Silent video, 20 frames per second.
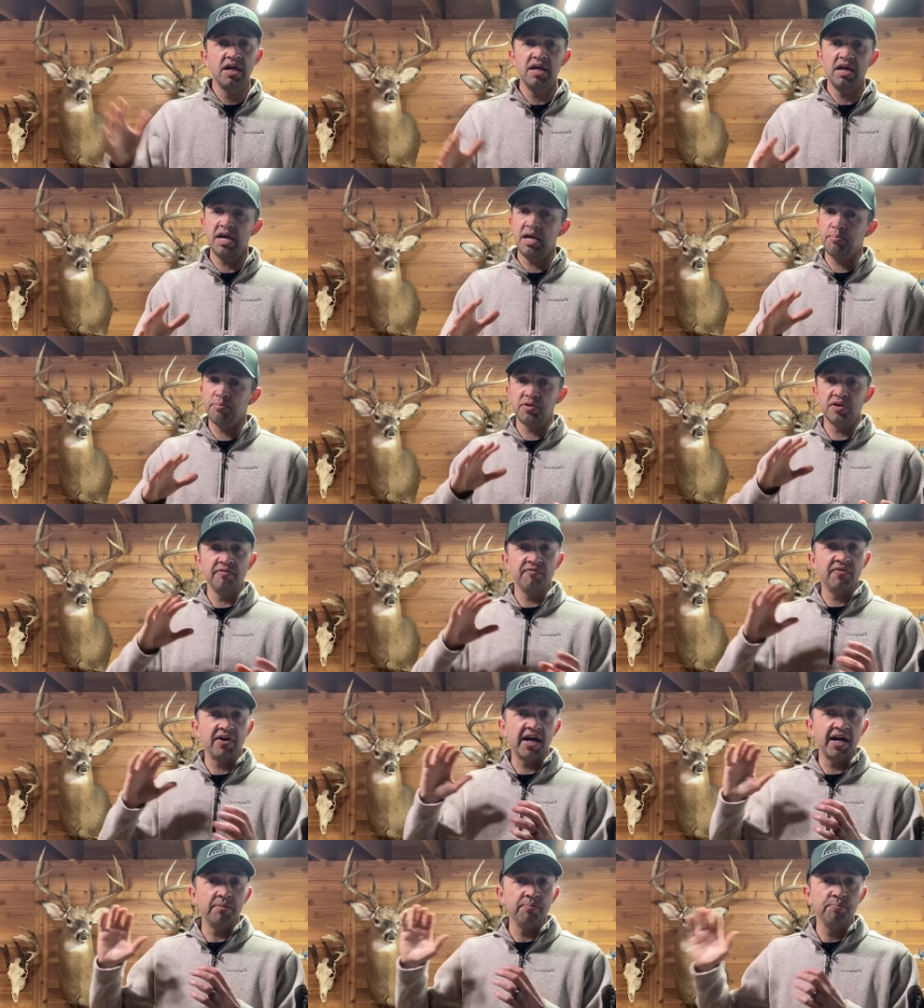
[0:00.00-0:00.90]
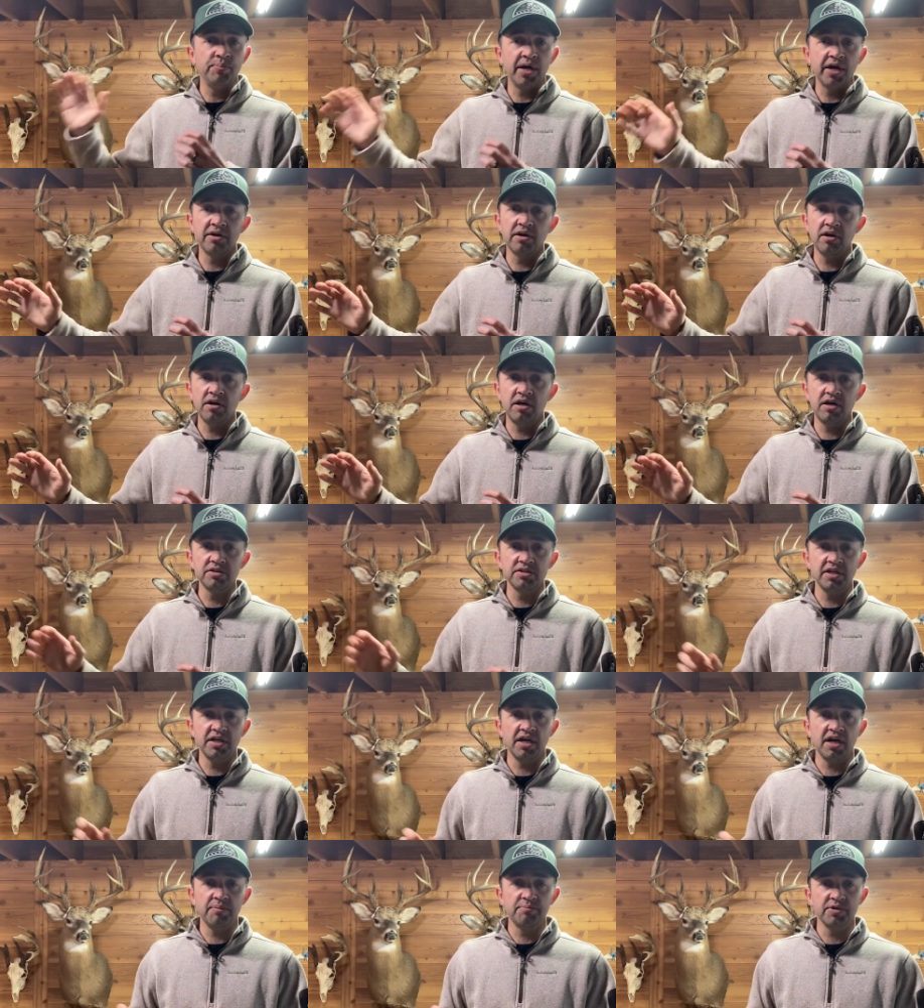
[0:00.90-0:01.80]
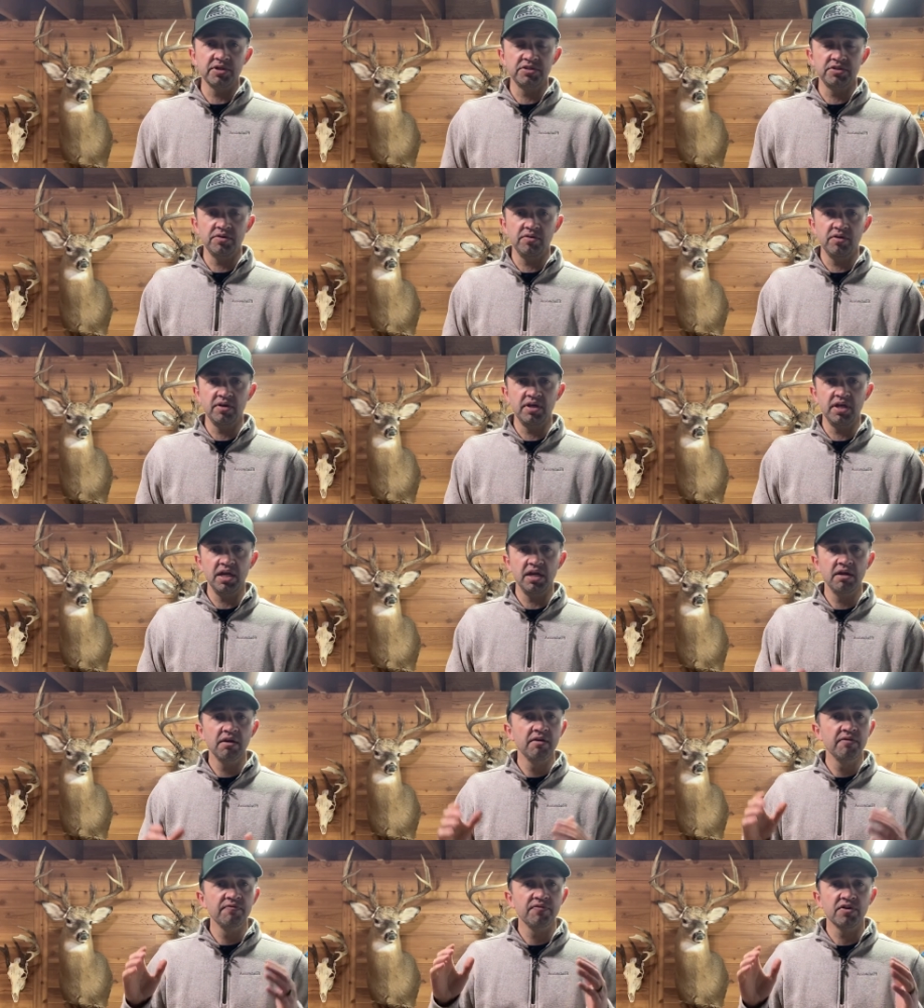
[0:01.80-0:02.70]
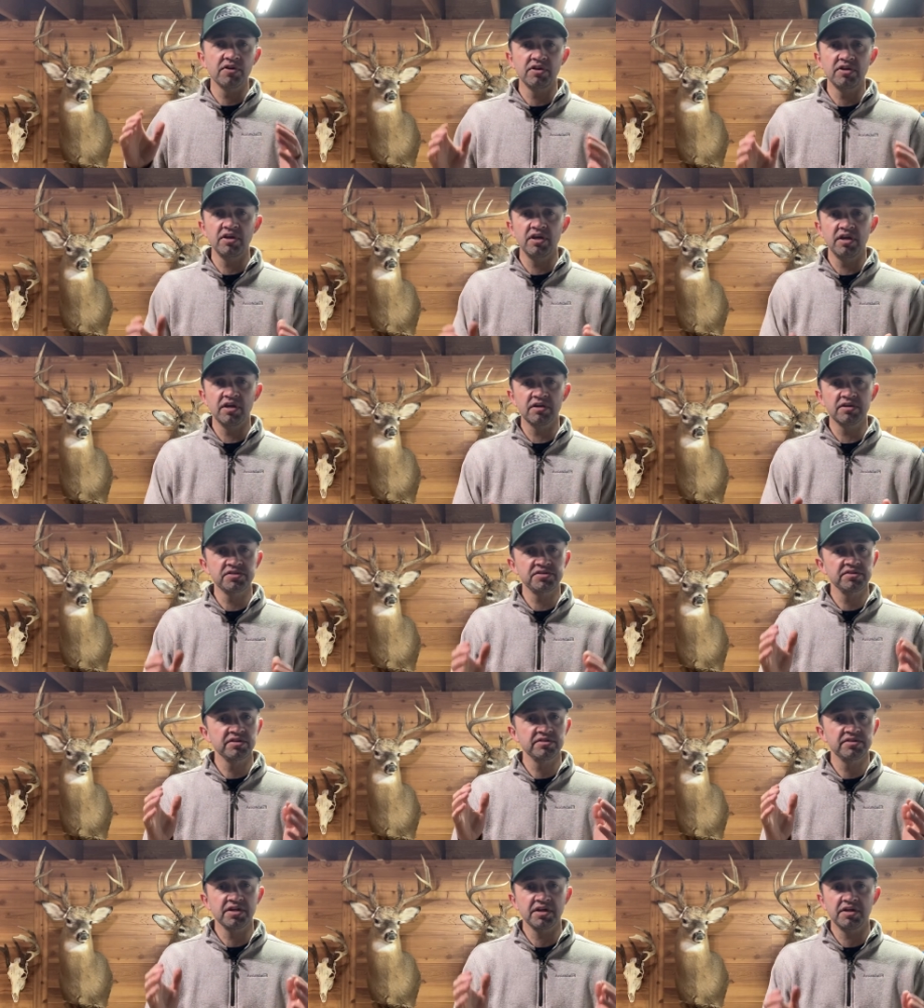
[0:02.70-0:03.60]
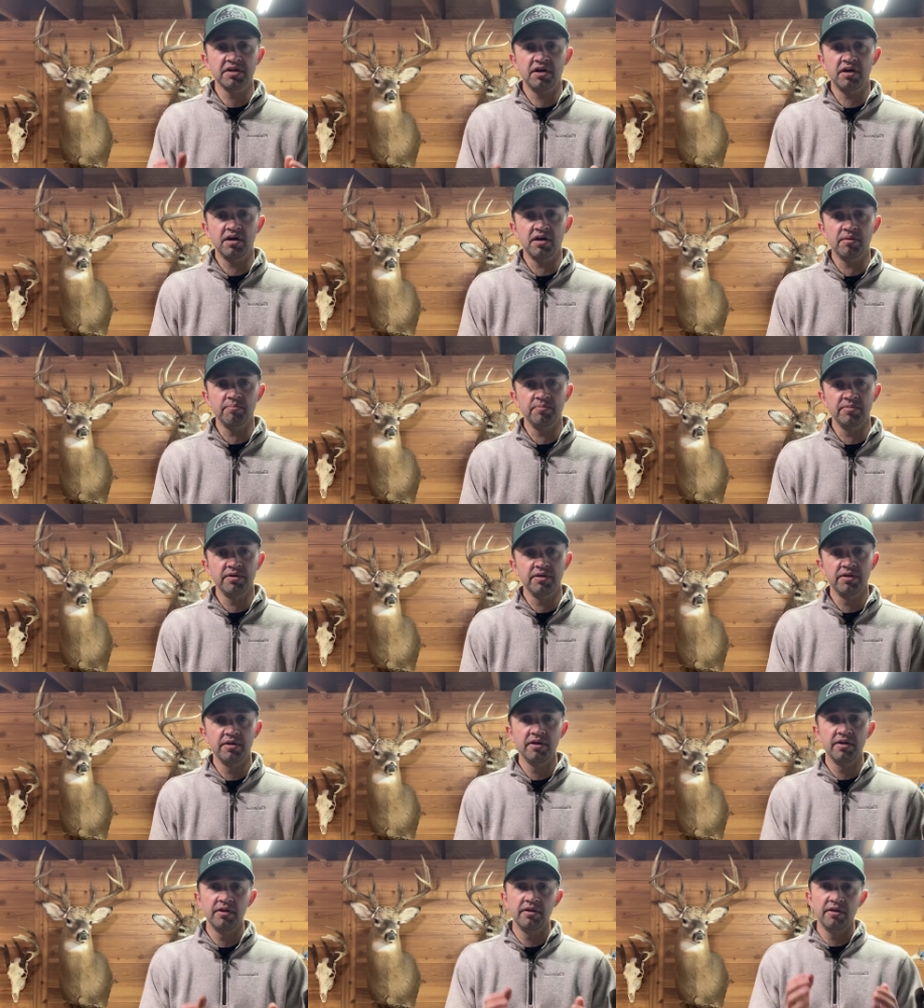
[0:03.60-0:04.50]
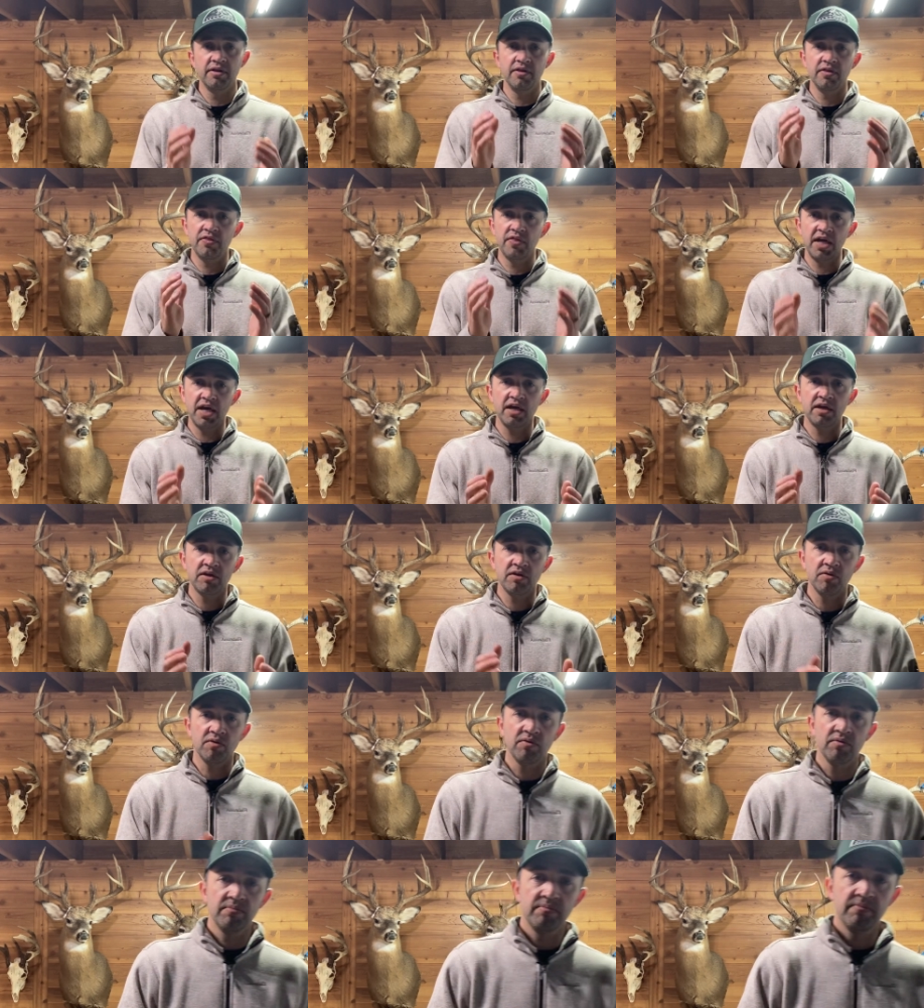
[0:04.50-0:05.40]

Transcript: and provide better hunting opportunity for years to come. Thank you.